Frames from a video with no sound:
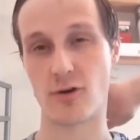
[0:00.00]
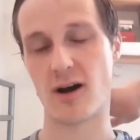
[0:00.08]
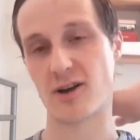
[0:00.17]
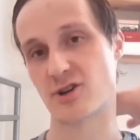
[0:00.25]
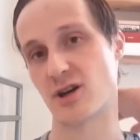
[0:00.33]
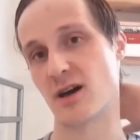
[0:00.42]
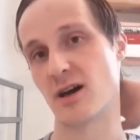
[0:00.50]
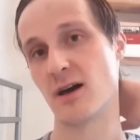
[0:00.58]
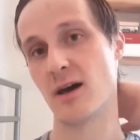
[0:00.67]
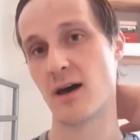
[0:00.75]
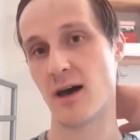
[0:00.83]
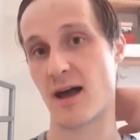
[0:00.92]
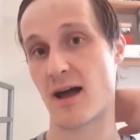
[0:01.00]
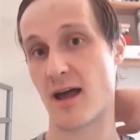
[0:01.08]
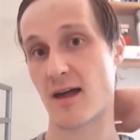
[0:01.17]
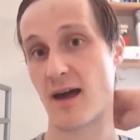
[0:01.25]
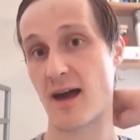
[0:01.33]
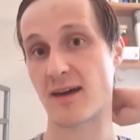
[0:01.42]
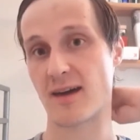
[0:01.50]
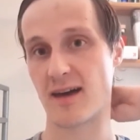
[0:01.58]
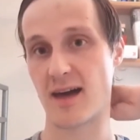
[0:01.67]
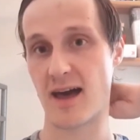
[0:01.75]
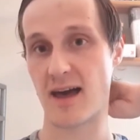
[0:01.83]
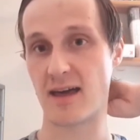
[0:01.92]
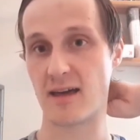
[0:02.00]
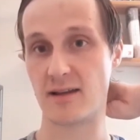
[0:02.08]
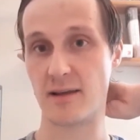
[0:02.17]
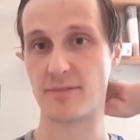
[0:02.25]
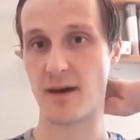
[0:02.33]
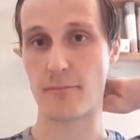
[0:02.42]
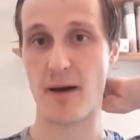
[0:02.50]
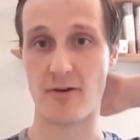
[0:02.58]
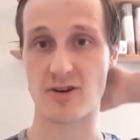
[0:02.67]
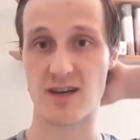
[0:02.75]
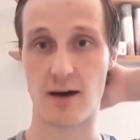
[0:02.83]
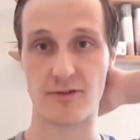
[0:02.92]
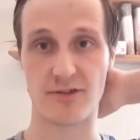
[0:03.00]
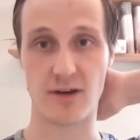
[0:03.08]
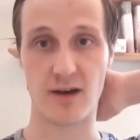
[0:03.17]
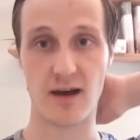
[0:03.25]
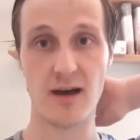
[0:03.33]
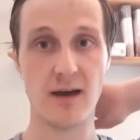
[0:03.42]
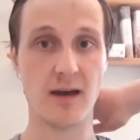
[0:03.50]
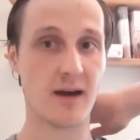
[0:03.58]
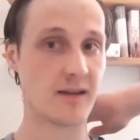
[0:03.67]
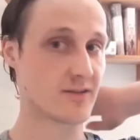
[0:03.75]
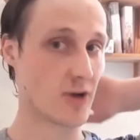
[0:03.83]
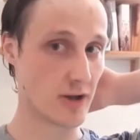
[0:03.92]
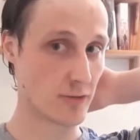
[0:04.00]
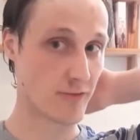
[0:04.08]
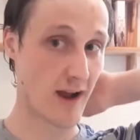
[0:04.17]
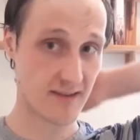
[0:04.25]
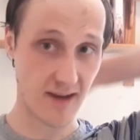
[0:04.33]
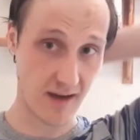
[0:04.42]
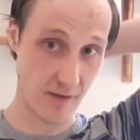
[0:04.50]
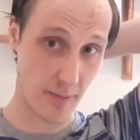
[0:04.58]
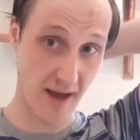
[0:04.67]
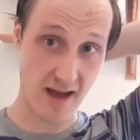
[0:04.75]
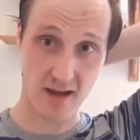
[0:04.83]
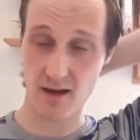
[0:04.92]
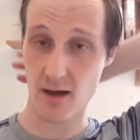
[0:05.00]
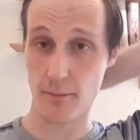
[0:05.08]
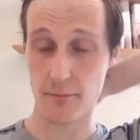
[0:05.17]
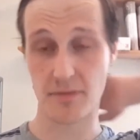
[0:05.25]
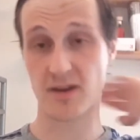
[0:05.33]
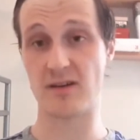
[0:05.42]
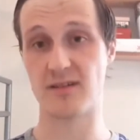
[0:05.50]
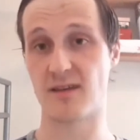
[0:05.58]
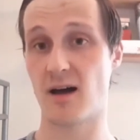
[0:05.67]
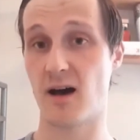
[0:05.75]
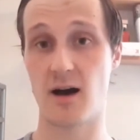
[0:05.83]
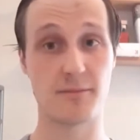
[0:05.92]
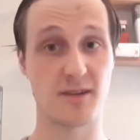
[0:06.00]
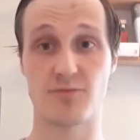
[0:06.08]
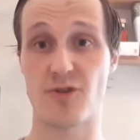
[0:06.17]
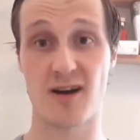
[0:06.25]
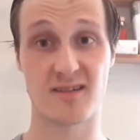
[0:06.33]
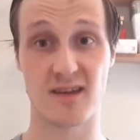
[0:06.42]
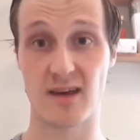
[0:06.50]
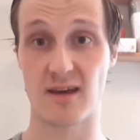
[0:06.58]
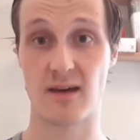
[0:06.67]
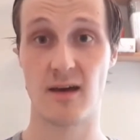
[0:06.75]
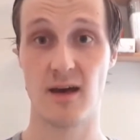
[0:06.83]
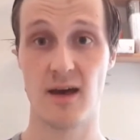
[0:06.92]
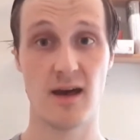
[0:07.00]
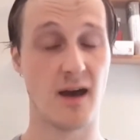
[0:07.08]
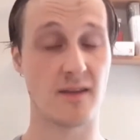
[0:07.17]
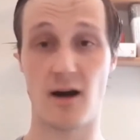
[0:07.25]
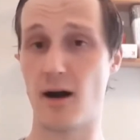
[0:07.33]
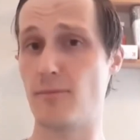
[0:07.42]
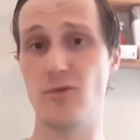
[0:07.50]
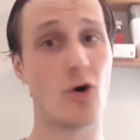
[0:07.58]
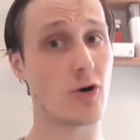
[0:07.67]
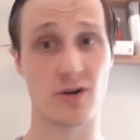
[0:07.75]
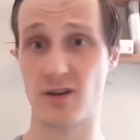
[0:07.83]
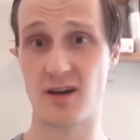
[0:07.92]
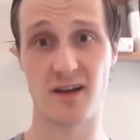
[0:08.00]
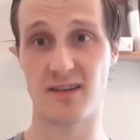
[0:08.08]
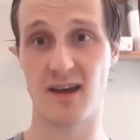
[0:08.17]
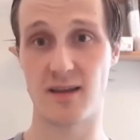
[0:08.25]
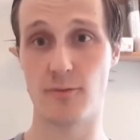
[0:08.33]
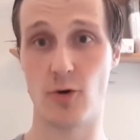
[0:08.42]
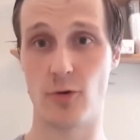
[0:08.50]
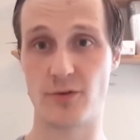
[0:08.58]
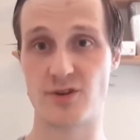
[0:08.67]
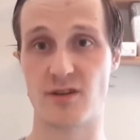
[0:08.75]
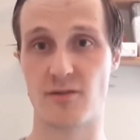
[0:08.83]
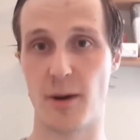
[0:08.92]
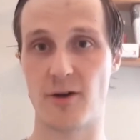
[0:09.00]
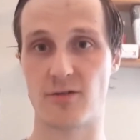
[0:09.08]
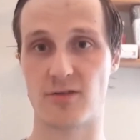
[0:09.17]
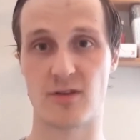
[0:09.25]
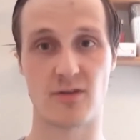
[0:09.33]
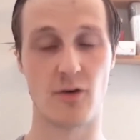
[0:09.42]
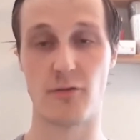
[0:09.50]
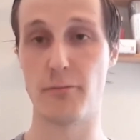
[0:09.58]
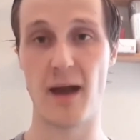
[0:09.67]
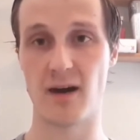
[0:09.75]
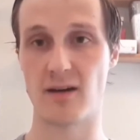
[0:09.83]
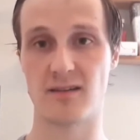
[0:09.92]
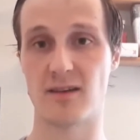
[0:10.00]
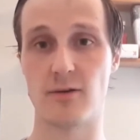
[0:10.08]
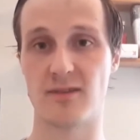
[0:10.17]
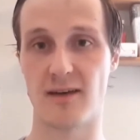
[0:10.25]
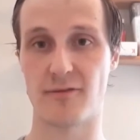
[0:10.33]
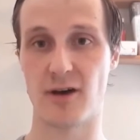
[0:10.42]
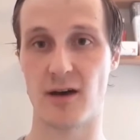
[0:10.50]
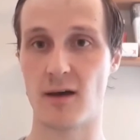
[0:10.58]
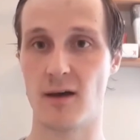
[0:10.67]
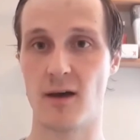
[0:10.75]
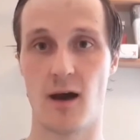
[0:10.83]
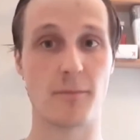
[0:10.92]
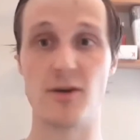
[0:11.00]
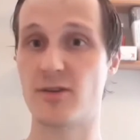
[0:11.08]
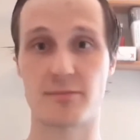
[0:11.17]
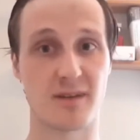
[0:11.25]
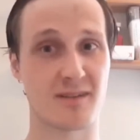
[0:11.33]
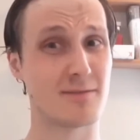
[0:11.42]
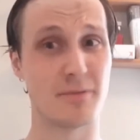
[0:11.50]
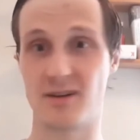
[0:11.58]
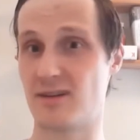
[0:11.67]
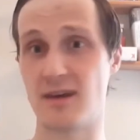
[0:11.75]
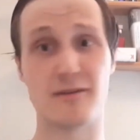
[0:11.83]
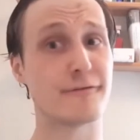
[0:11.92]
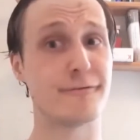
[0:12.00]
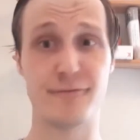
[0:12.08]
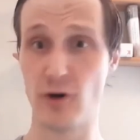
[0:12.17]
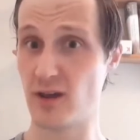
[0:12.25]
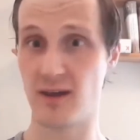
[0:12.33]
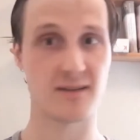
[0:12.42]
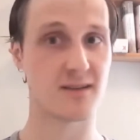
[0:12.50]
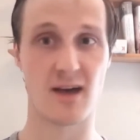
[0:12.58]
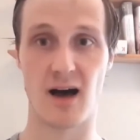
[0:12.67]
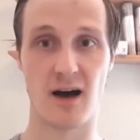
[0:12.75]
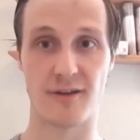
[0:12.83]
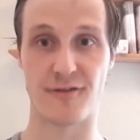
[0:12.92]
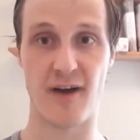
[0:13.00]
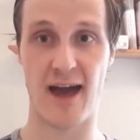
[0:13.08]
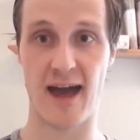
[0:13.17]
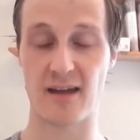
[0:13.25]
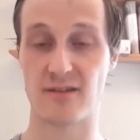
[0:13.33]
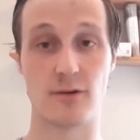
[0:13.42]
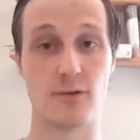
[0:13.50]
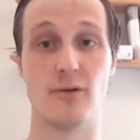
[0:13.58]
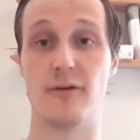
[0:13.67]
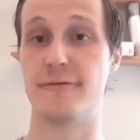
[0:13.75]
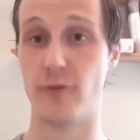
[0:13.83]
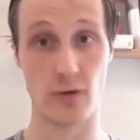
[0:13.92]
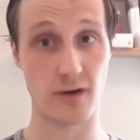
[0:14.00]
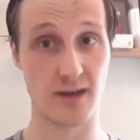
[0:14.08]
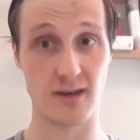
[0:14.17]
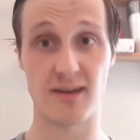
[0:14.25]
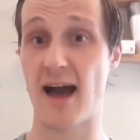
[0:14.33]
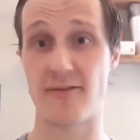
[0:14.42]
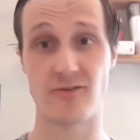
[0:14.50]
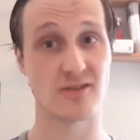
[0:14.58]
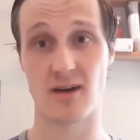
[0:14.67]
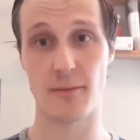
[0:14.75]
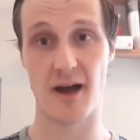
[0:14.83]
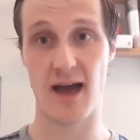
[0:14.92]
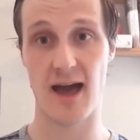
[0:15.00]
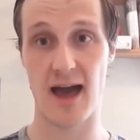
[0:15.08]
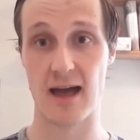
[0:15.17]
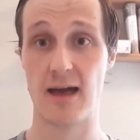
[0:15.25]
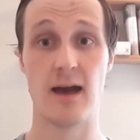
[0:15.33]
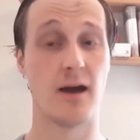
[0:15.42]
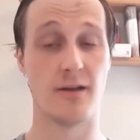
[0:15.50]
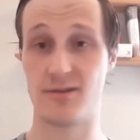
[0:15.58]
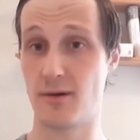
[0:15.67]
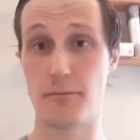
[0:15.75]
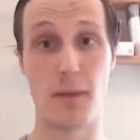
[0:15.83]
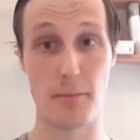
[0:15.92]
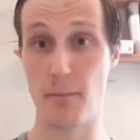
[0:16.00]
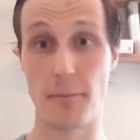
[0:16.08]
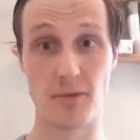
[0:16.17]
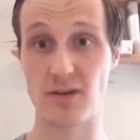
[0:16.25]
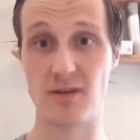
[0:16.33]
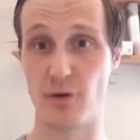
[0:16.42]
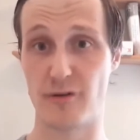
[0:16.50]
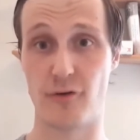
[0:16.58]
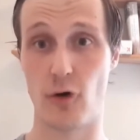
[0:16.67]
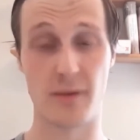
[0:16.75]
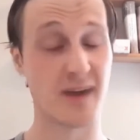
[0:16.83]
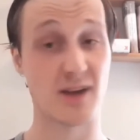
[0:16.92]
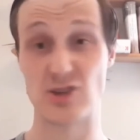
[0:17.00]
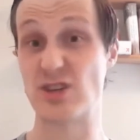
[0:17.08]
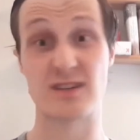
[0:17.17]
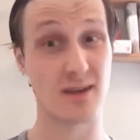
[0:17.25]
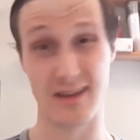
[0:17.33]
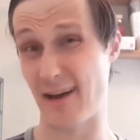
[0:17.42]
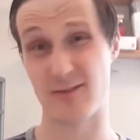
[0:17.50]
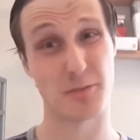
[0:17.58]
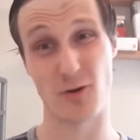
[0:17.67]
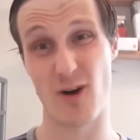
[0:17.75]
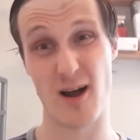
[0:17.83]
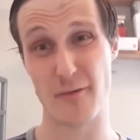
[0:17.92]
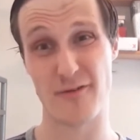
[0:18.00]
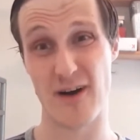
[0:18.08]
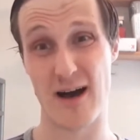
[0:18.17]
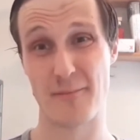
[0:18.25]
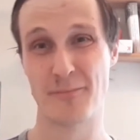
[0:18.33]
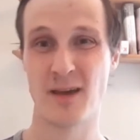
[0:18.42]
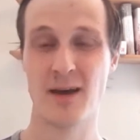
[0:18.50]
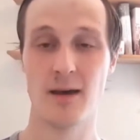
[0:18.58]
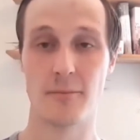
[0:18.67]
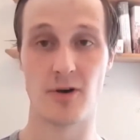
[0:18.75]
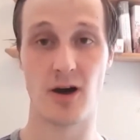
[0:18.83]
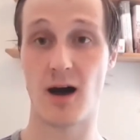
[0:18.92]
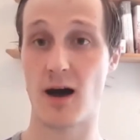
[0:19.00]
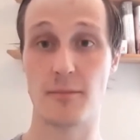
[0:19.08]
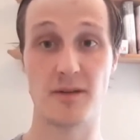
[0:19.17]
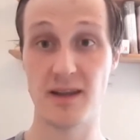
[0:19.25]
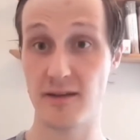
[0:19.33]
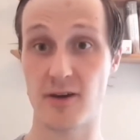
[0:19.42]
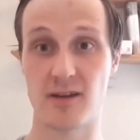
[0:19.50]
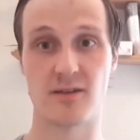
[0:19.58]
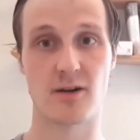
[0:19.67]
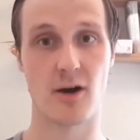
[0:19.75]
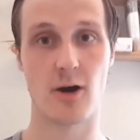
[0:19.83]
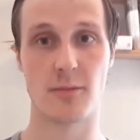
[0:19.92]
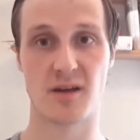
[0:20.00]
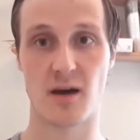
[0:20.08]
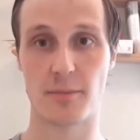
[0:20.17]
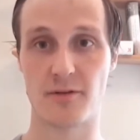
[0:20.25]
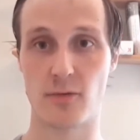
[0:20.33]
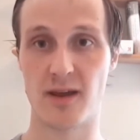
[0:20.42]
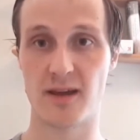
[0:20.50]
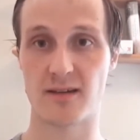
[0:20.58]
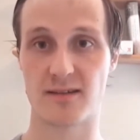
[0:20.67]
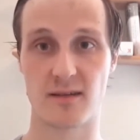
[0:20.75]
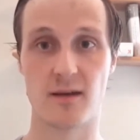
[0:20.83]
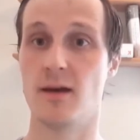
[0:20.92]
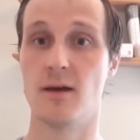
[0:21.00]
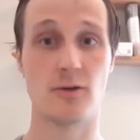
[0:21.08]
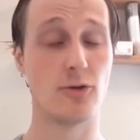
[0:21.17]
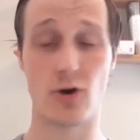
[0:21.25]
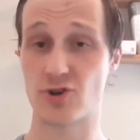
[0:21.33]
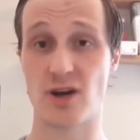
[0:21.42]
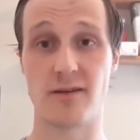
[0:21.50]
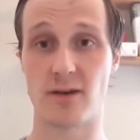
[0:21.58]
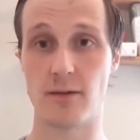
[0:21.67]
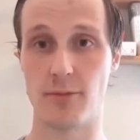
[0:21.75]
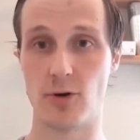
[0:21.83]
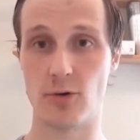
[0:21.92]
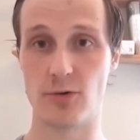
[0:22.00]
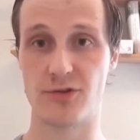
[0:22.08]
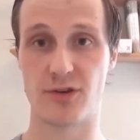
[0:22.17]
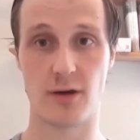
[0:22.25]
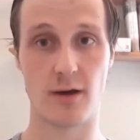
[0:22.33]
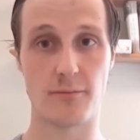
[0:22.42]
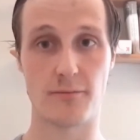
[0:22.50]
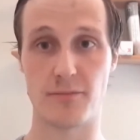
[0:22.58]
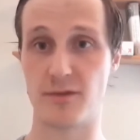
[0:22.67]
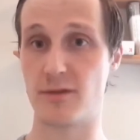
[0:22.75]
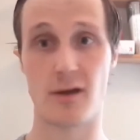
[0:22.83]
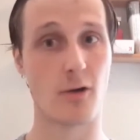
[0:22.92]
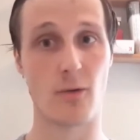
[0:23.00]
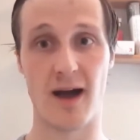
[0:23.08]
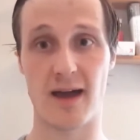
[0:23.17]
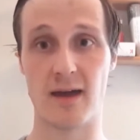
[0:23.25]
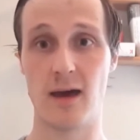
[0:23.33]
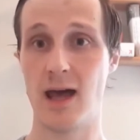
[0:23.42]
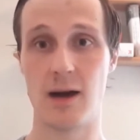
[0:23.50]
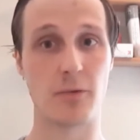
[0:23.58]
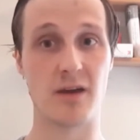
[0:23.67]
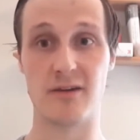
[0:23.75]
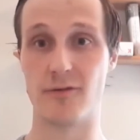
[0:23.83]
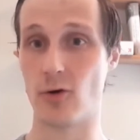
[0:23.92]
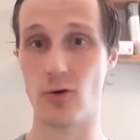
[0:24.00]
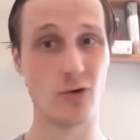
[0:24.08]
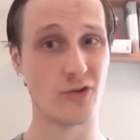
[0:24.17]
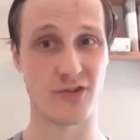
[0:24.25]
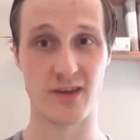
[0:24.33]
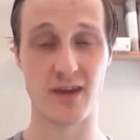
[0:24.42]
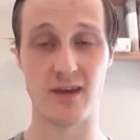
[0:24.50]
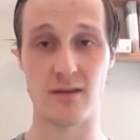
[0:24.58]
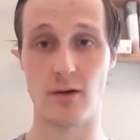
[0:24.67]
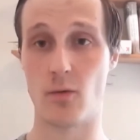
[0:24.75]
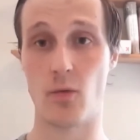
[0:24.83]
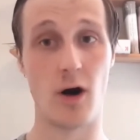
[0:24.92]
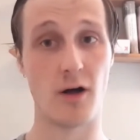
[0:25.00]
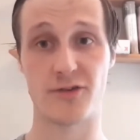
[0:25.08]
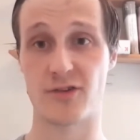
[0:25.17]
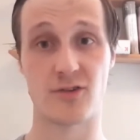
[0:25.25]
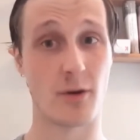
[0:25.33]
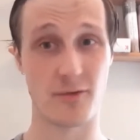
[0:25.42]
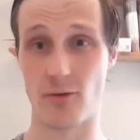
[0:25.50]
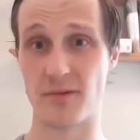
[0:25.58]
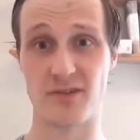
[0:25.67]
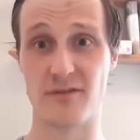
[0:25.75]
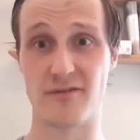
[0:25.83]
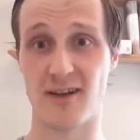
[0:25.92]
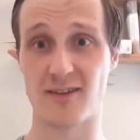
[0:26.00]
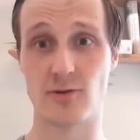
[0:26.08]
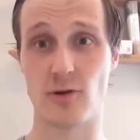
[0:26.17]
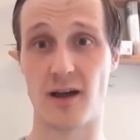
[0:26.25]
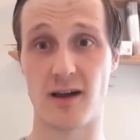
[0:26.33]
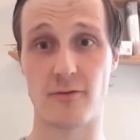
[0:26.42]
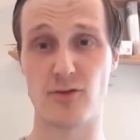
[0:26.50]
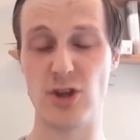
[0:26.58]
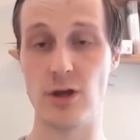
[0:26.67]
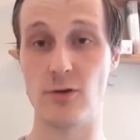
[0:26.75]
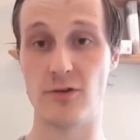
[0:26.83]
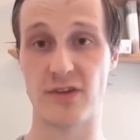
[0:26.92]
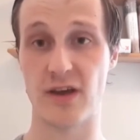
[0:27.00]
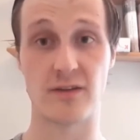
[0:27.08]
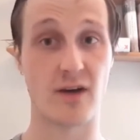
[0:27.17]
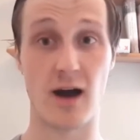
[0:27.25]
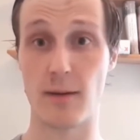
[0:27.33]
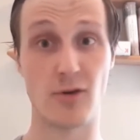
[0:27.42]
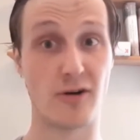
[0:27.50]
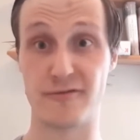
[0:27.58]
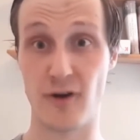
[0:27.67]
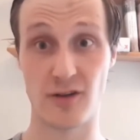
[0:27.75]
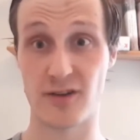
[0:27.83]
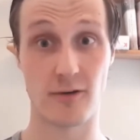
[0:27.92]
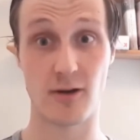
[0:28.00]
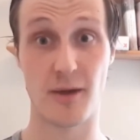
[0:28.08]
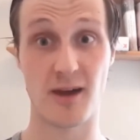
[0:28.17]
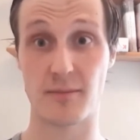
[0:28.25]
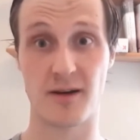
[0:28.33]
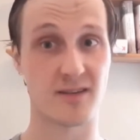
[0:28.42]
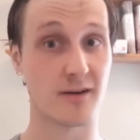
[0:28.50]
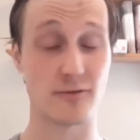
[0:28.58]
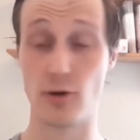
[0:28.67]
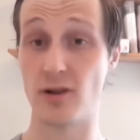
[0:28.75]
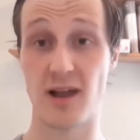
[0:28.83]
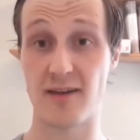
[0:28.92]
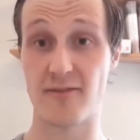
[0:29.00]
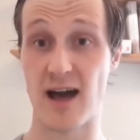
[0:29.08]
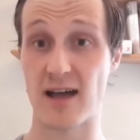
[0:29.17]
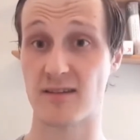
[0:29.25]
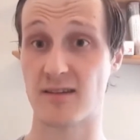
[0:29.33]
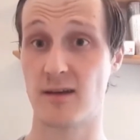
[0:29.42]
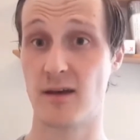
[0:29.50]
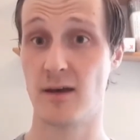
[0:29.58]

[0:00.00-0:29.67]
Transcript: usher, aka Lib Dem parish councillor, and he's got a little rat tail at the back because I'm dyspraxic and I'm not going to cut it anymore, which is the most sort of male excuse ever. I'm using my disability fully as a card there to avoid having to cut my hair, and my mum could do it for me, and she's going to have to be alright with that. But I'm leaving it till I go home in a couple of weeks, not shaving it bald, no way. We've all seen what Tommy Robinson fans look like on the news, and I am not voluntarily making myself look like that.